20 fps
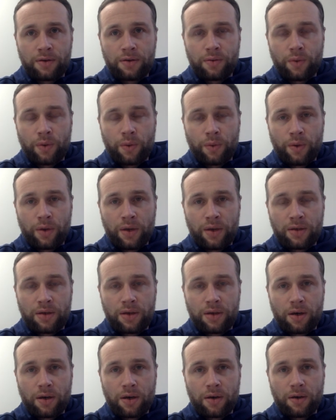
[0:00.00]
we need
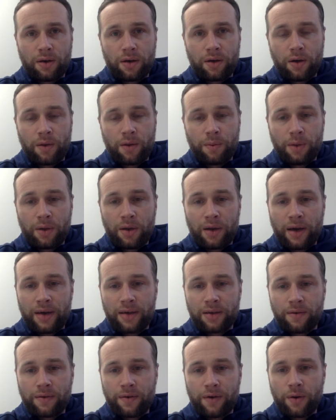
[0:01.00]
to be
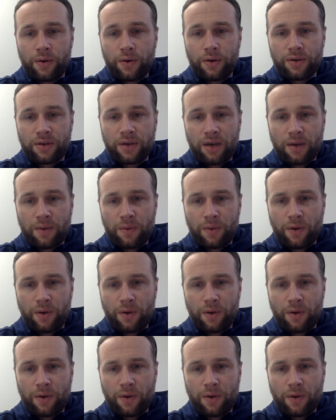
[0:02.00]
laser focused here.